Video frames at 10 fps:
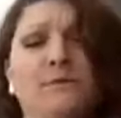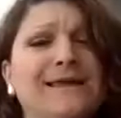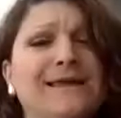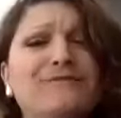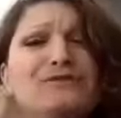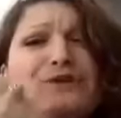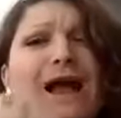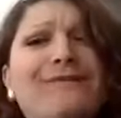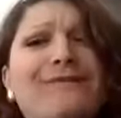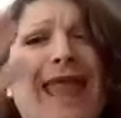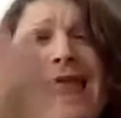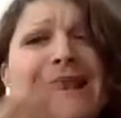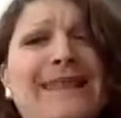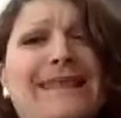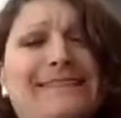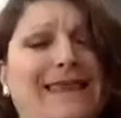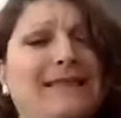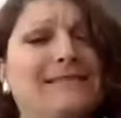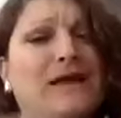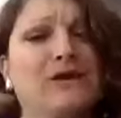if you have
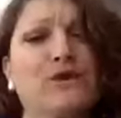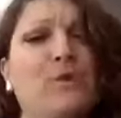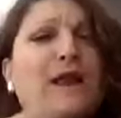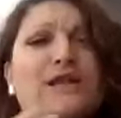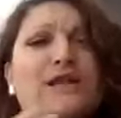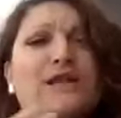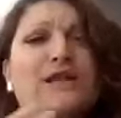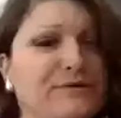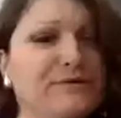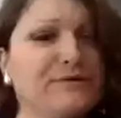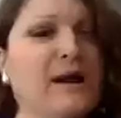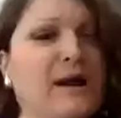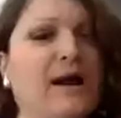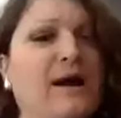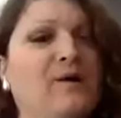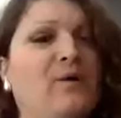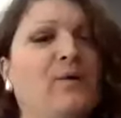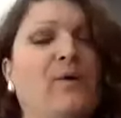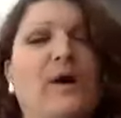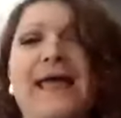anything that you want to share
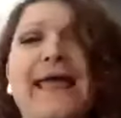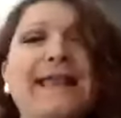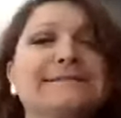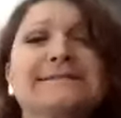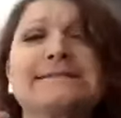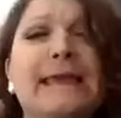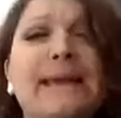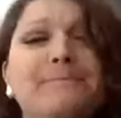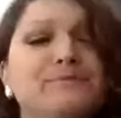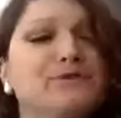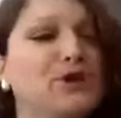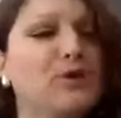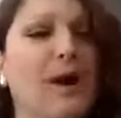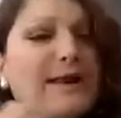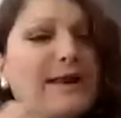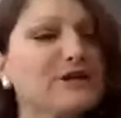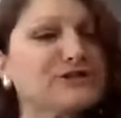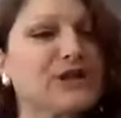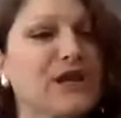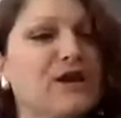or any tips you want to
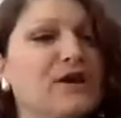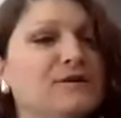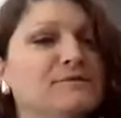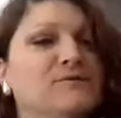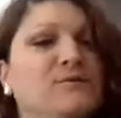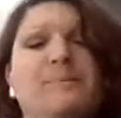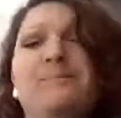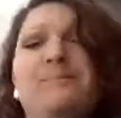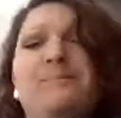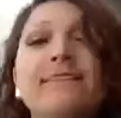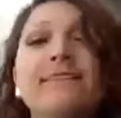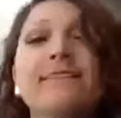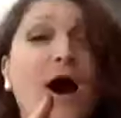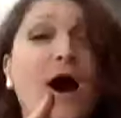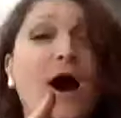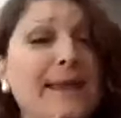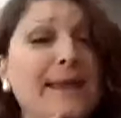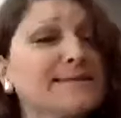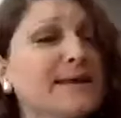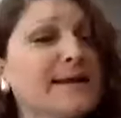share. Put it in the
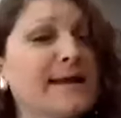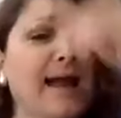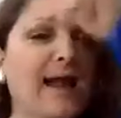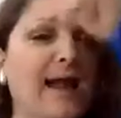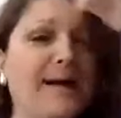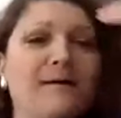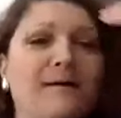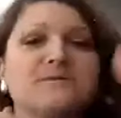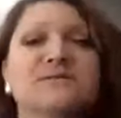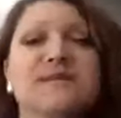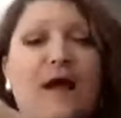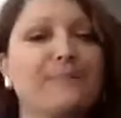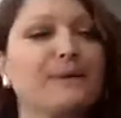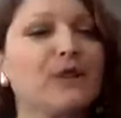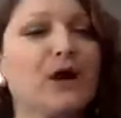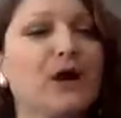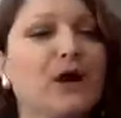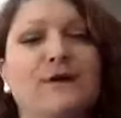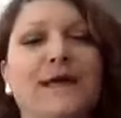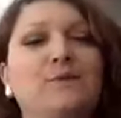comment down
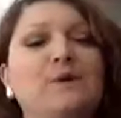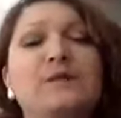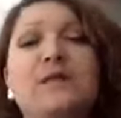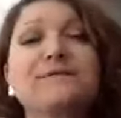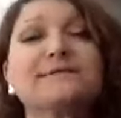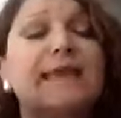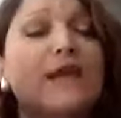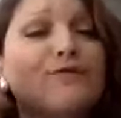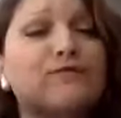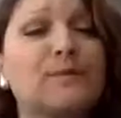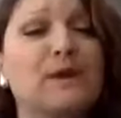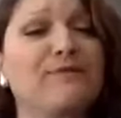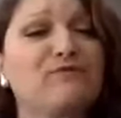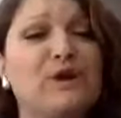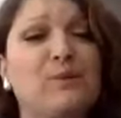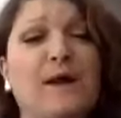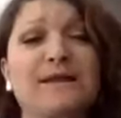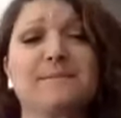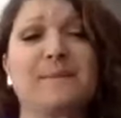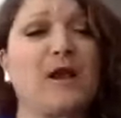below, and we would love to hear from you. If you
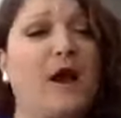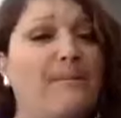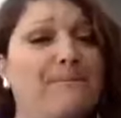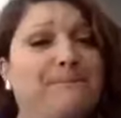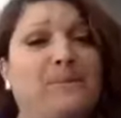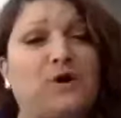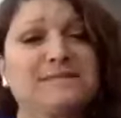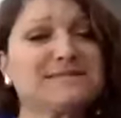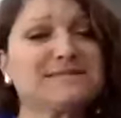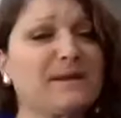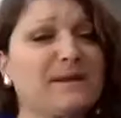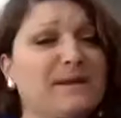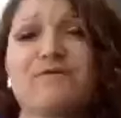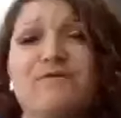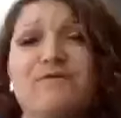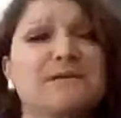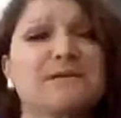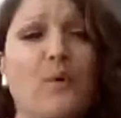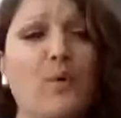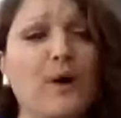want to be participate, whatever
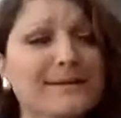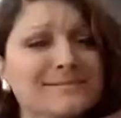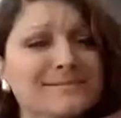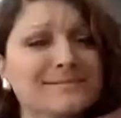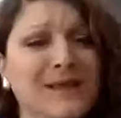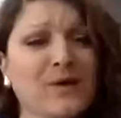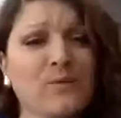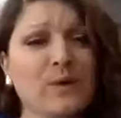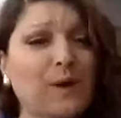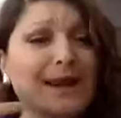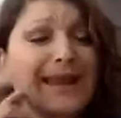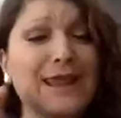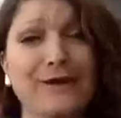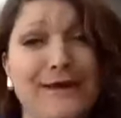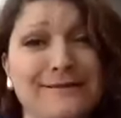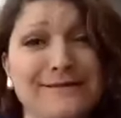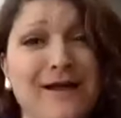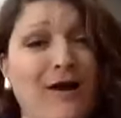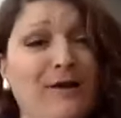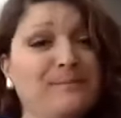is important, we want to hear it.
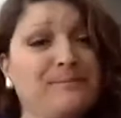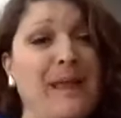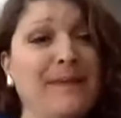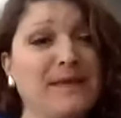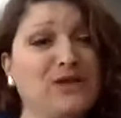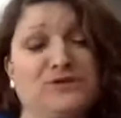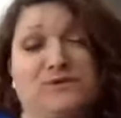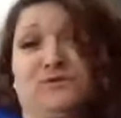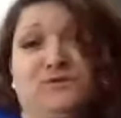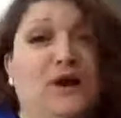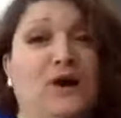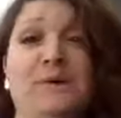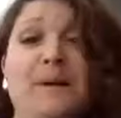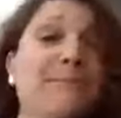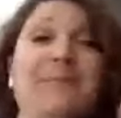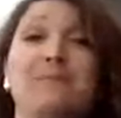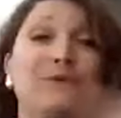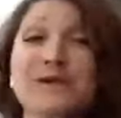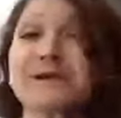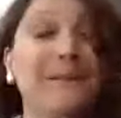Or maybe maybe
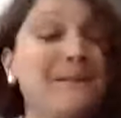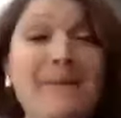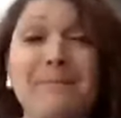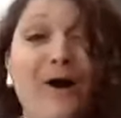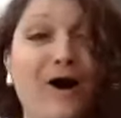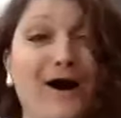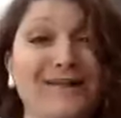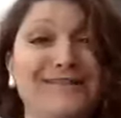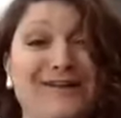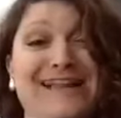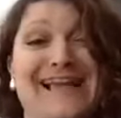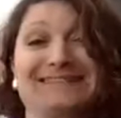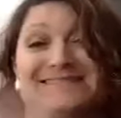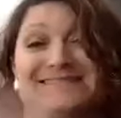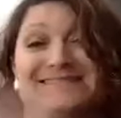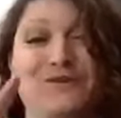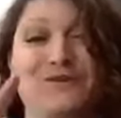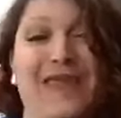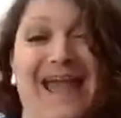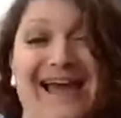you could come up on our next
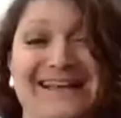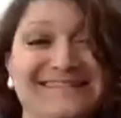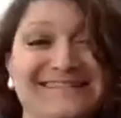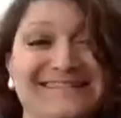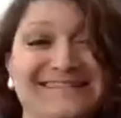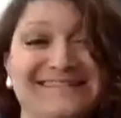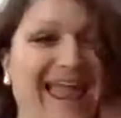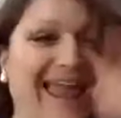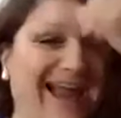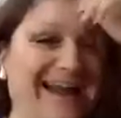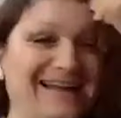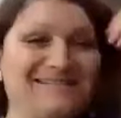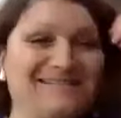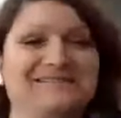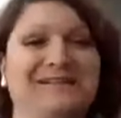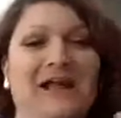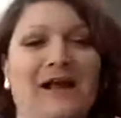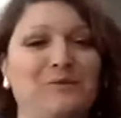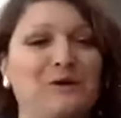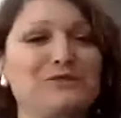VuCast, and
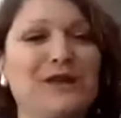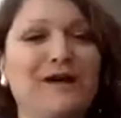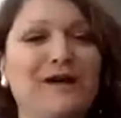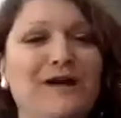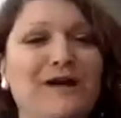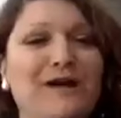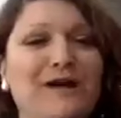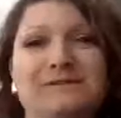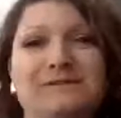we'd love to